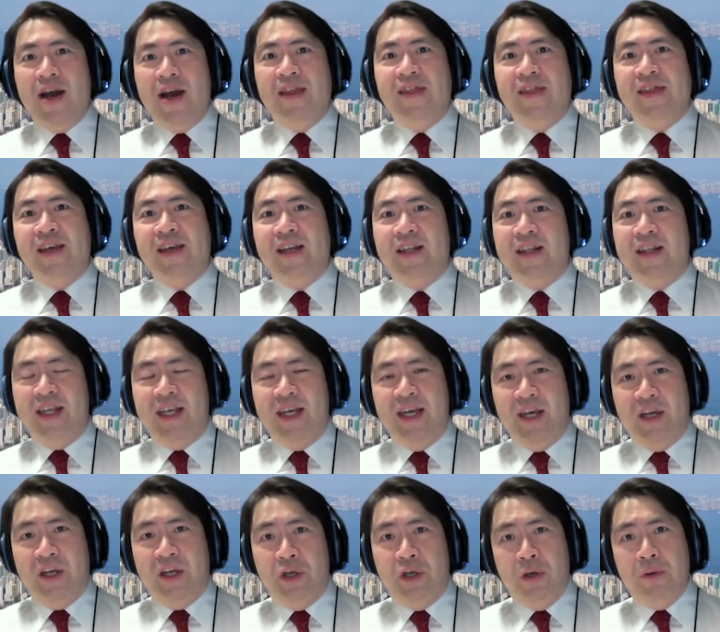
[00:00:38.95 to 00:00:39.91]
I think the
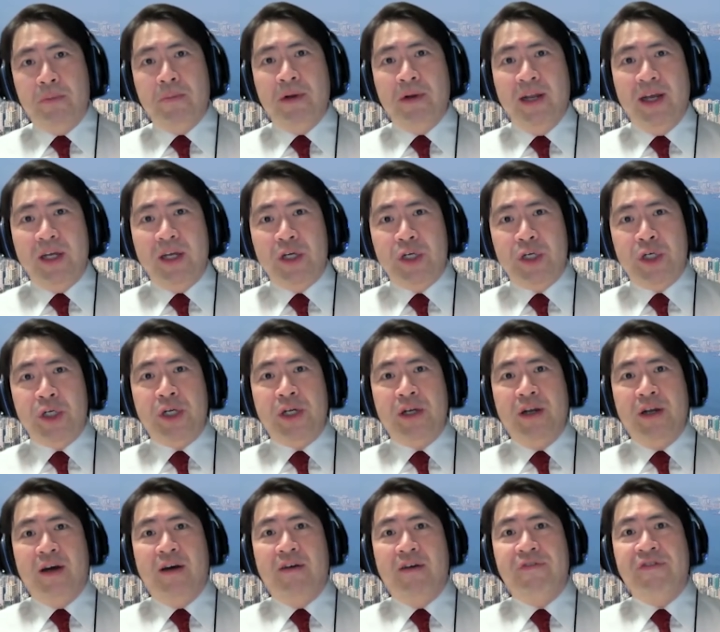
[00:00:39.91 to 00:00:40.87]

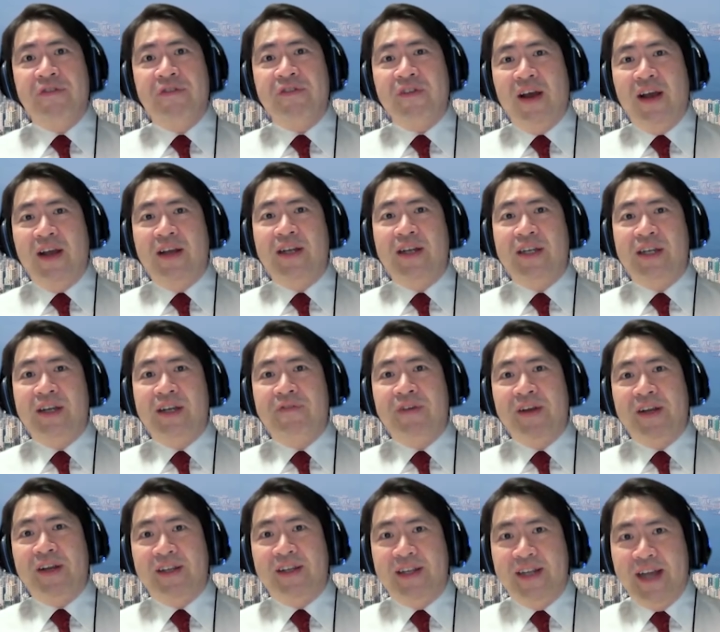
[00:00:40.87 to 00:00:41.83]
accumulation of
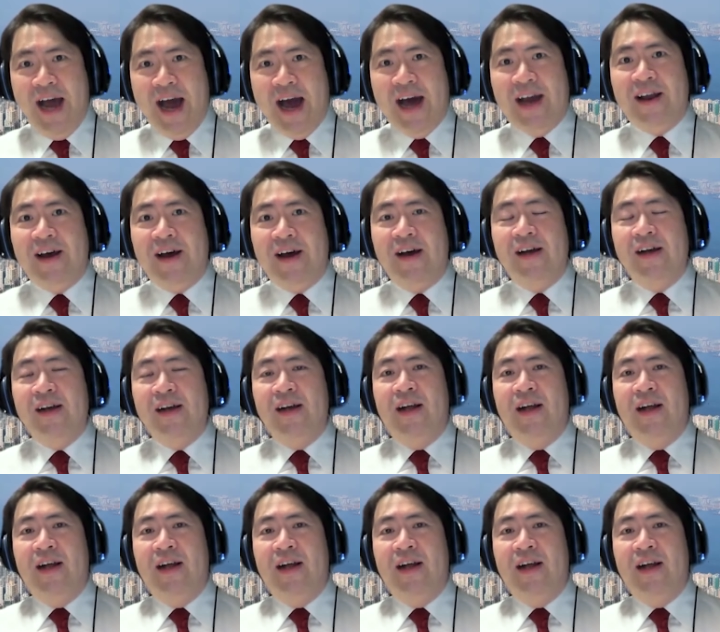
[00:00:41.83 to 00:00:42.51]
scientific data